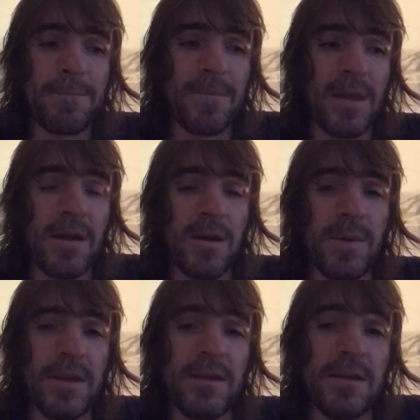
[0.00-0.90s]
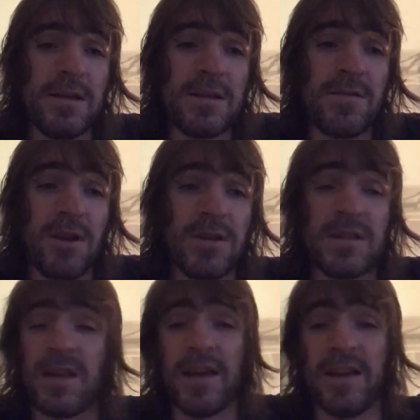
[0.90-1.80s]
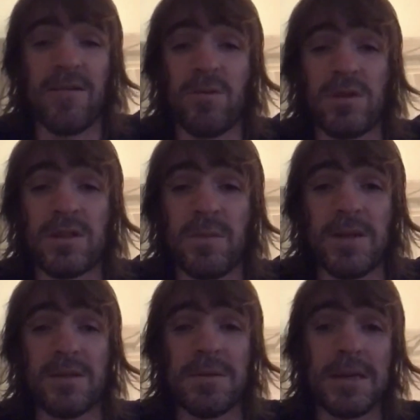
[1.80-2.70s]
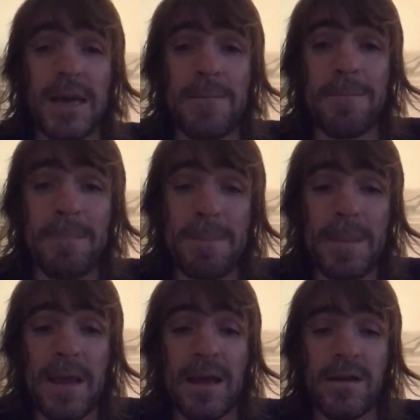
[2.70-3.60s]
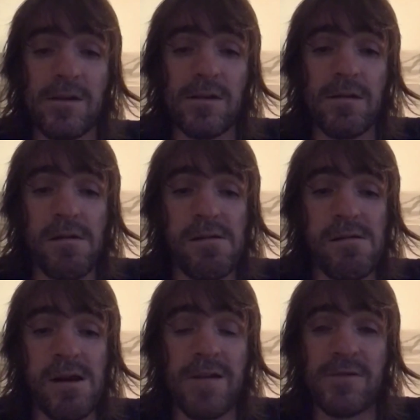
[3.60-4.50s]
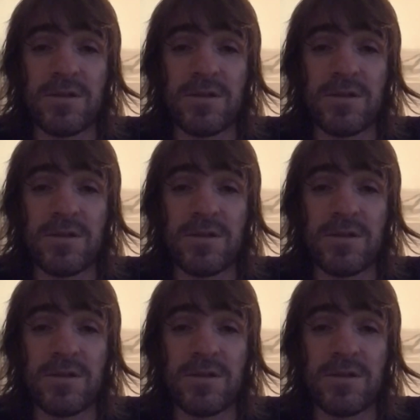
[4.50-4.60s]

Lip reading: Suffice to say, he never wanted to speak to me again, and I haven't